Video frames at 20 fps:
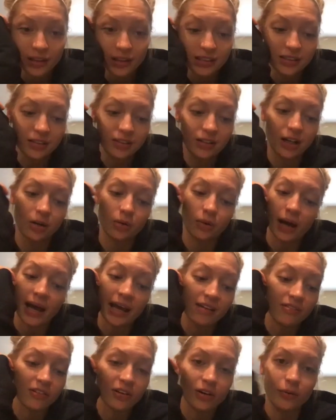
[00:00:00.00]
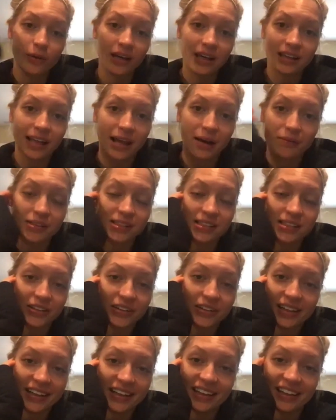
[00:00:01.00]
to Hawaii for a week and that was
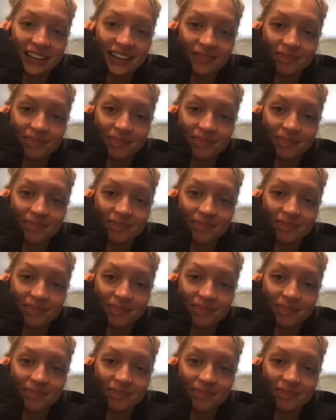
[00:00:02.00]
literally it.